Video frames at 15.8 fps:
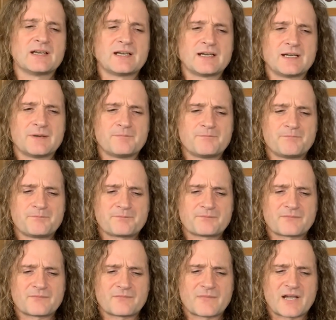And
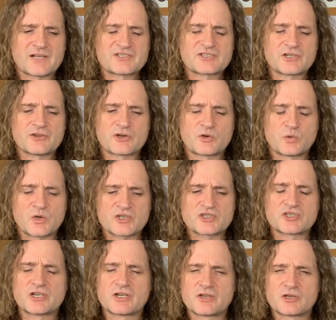so the
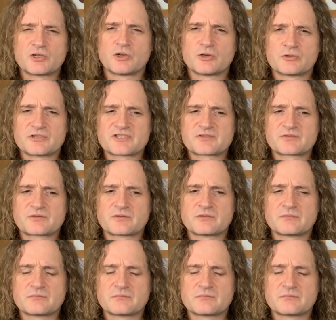question in the chorus